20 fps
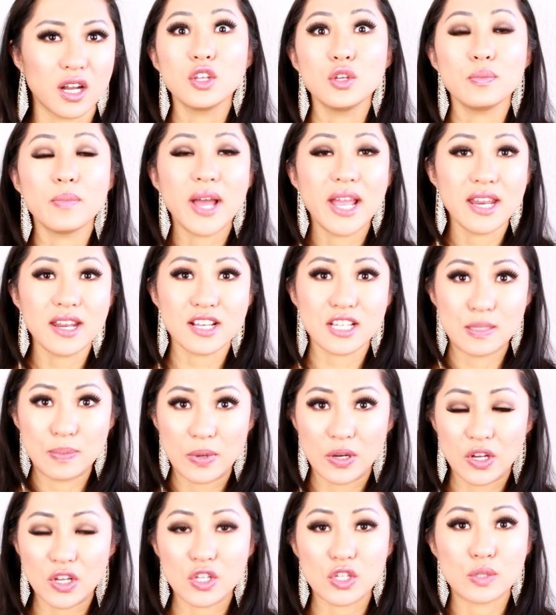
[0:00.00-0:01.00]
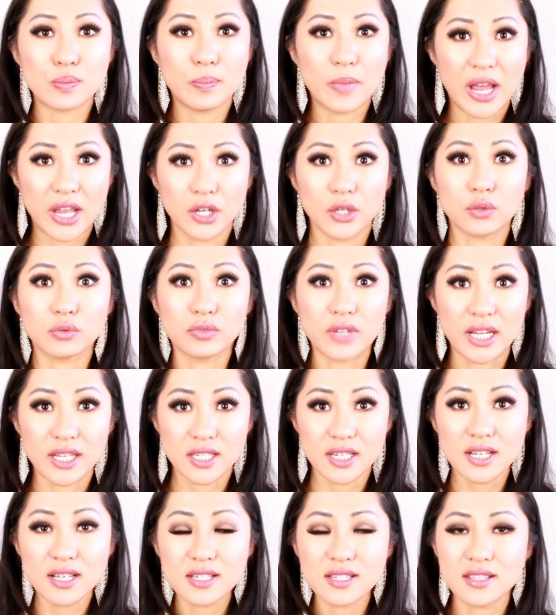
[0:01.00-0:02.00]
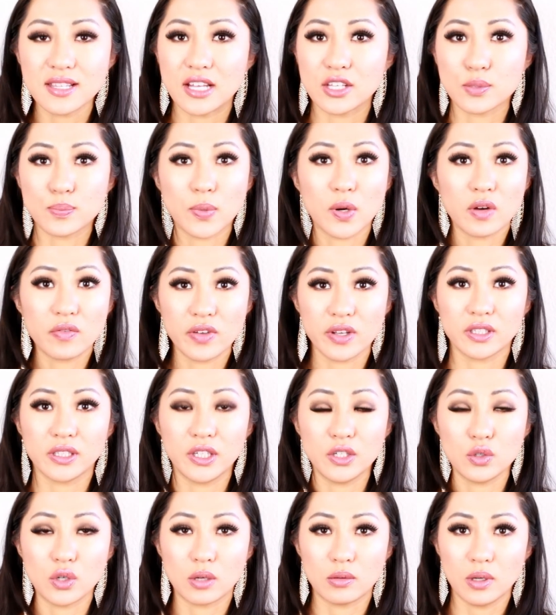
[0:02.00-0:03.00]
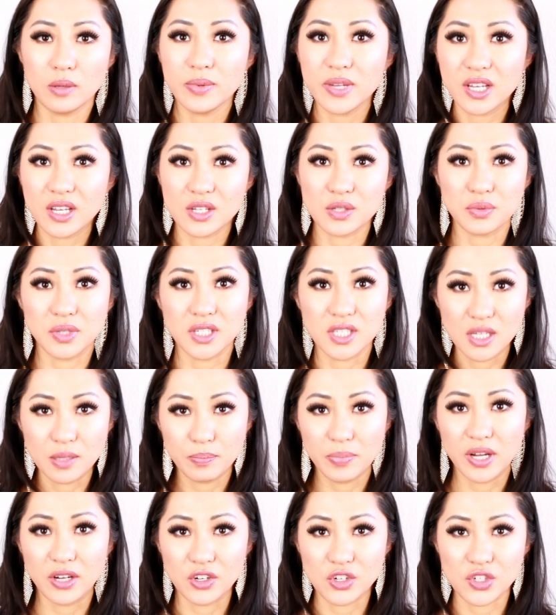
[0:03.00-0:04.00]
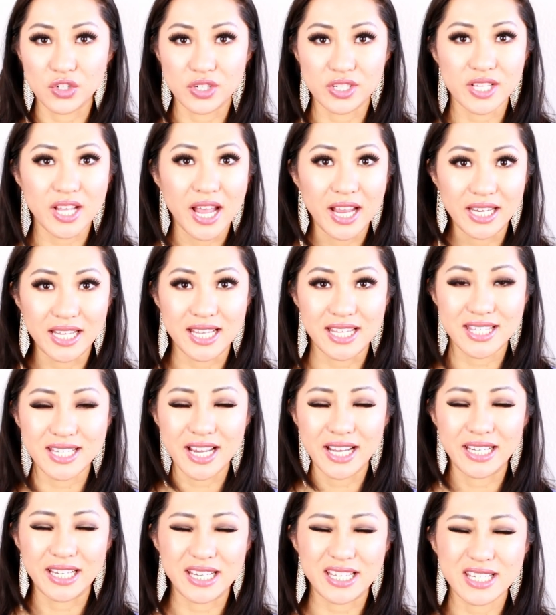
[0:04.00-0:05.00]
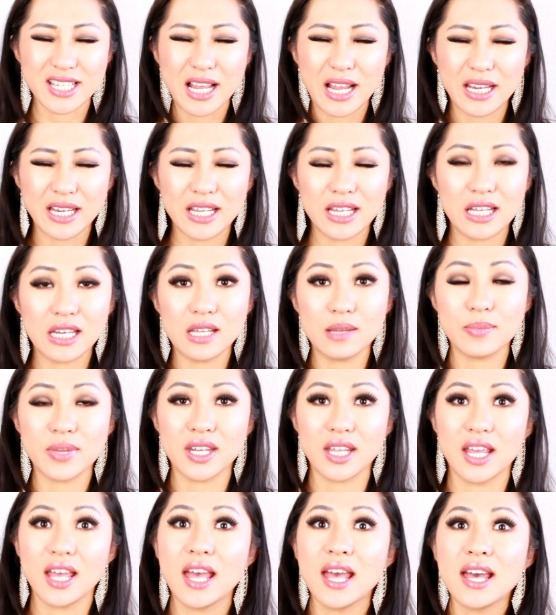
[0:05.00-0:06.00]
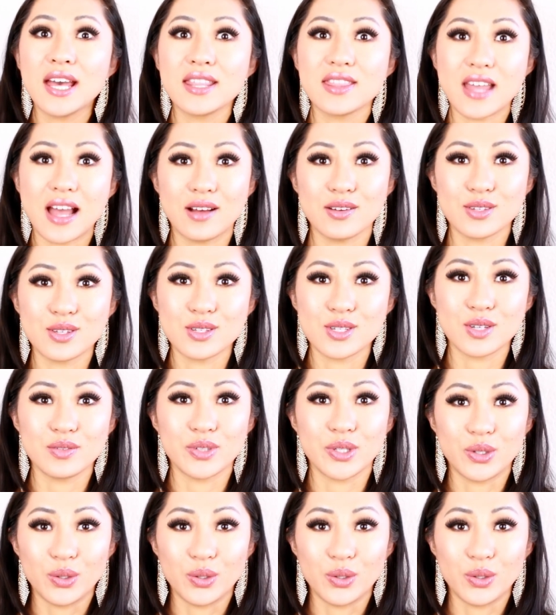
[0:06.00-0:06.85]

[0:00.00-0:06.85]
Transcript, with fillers: You might experience minor redness, and that's perfectly normal because we did puncture tiny, tiny, tiny, itty bitty thousands of little